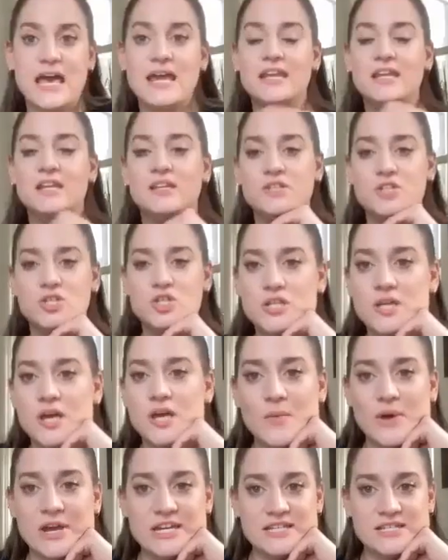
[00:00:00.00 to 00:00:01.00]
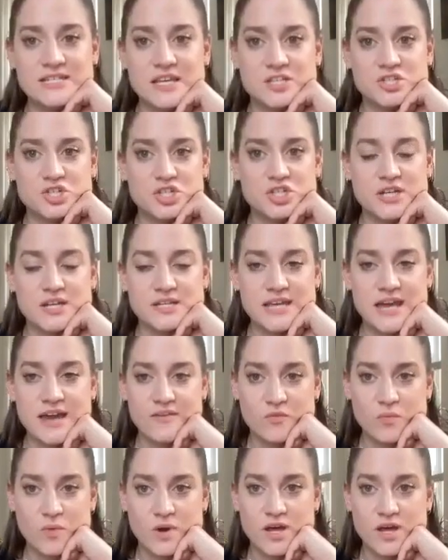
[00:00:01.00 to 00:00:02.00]
and Wendy says she does
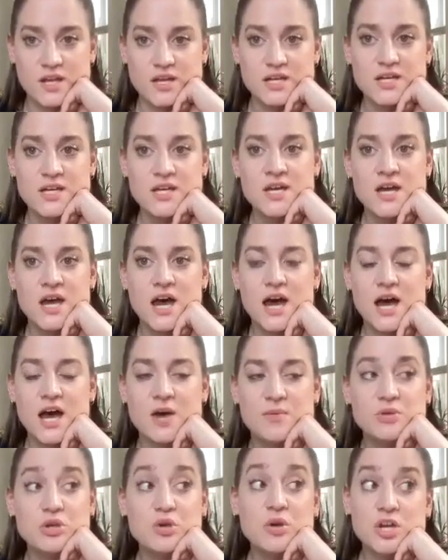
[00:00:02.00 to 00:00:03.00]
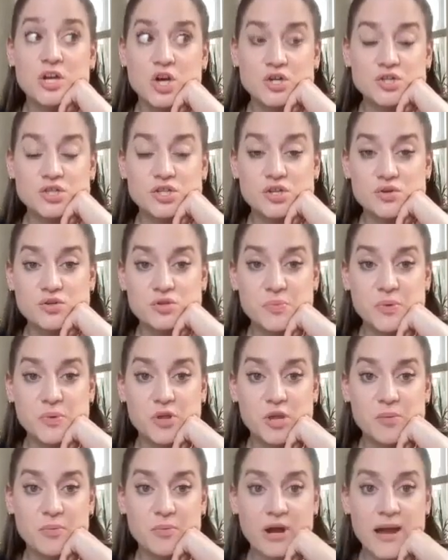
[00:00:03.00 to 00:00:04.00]
have one. You can also use
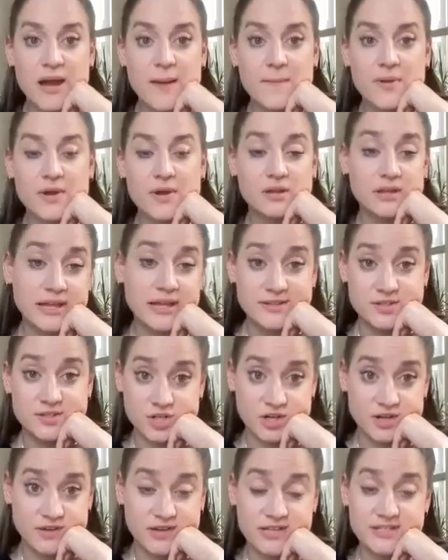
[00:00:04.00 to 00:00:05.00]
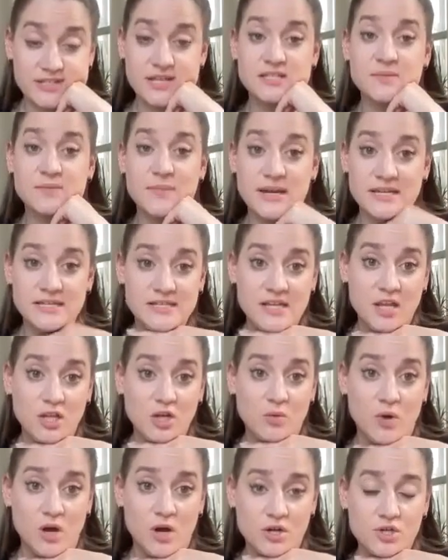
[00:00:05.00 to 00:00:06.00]
Beauty Prep cleanser because that's a
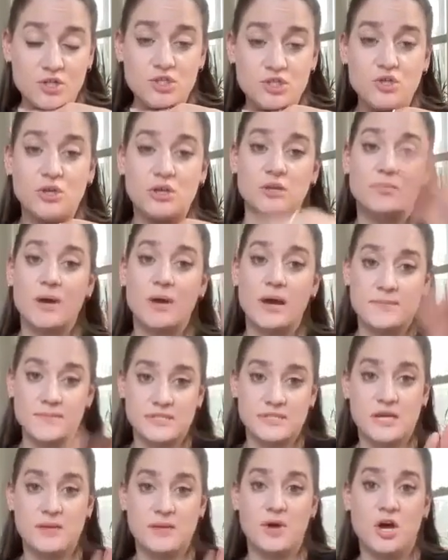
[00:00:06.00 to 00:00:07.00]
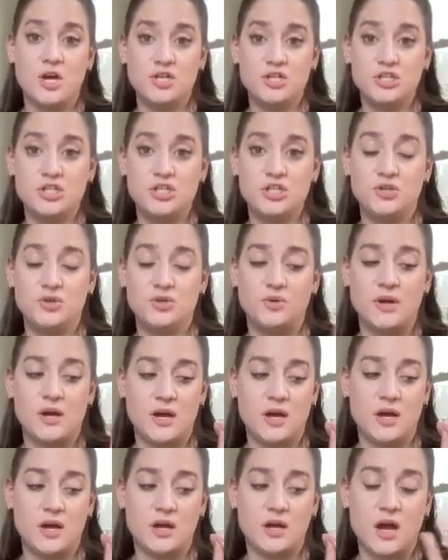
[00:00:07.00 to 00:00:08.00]
micellar water. So you can pump some onto
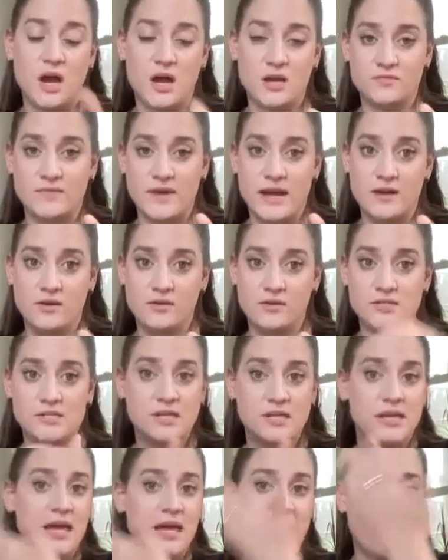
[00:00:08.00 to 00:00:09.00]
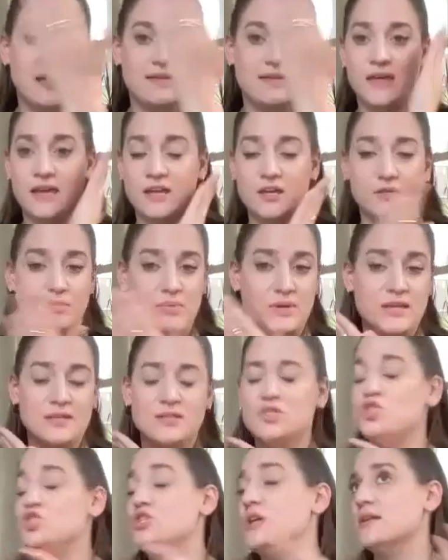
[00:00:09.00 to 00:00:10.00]
a cotton round and like be
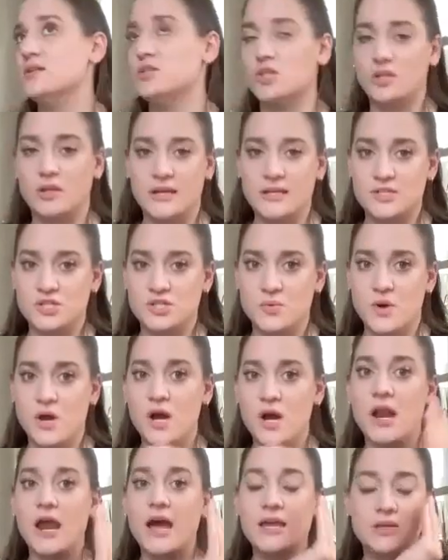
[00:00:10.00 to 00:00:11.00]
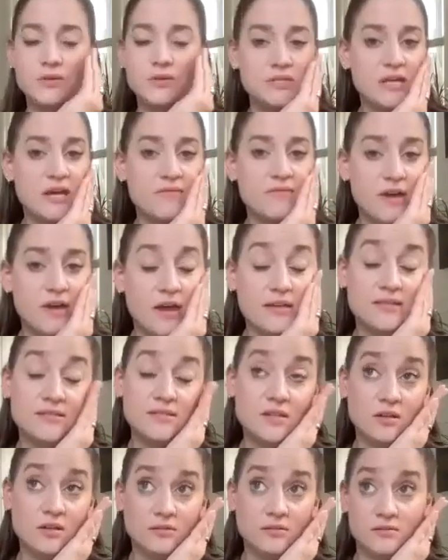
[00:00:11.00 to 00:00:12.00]
as gentle as you want. I
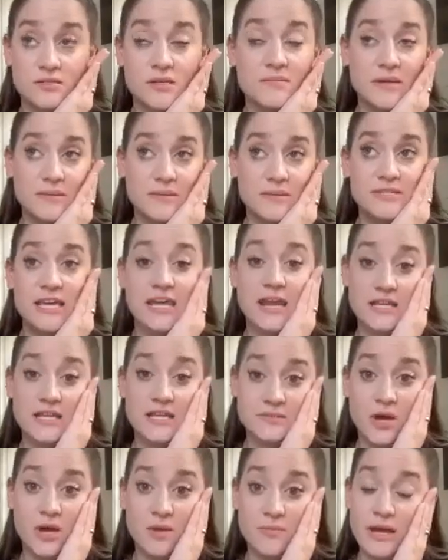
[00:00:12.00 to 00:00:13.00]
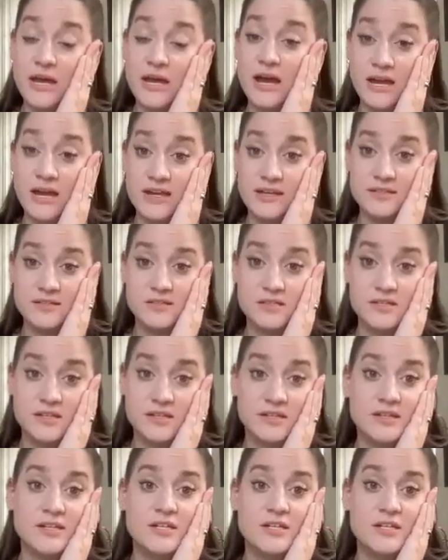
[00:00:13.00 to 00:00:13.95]
still sometimes get eczema on my eyes.